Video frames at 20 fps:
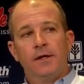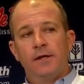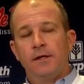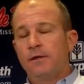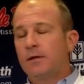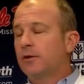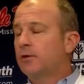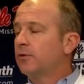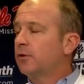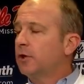
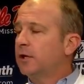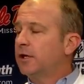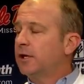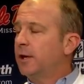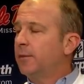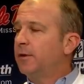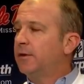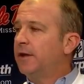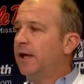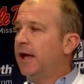and literally
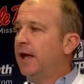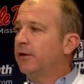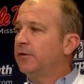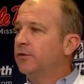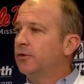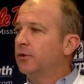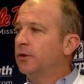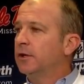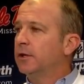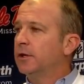coming down
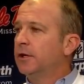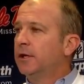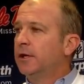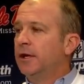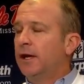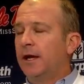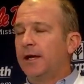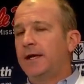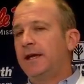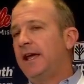to a,
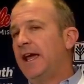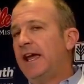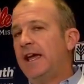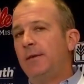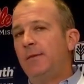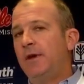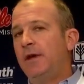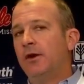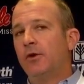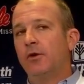a
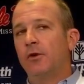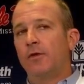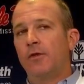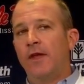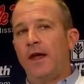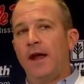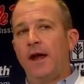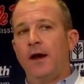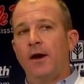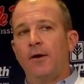game here or
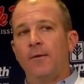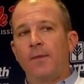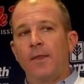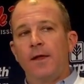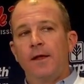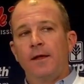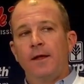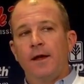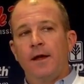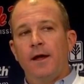there,
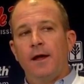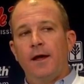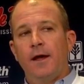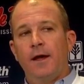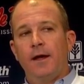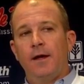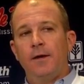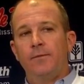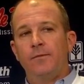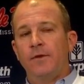
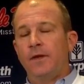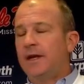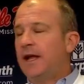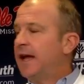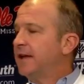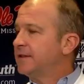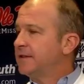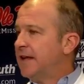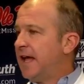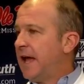uh, it
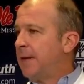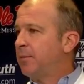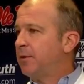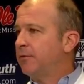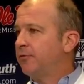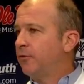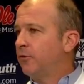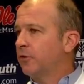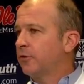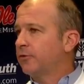hasn't
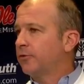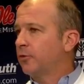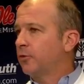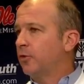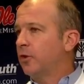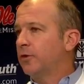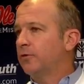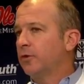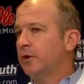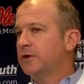happened for us for
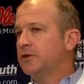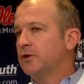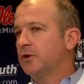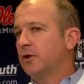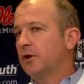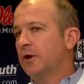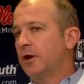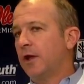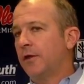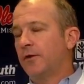one reason
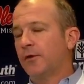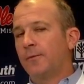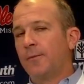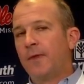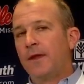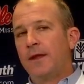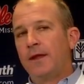or another.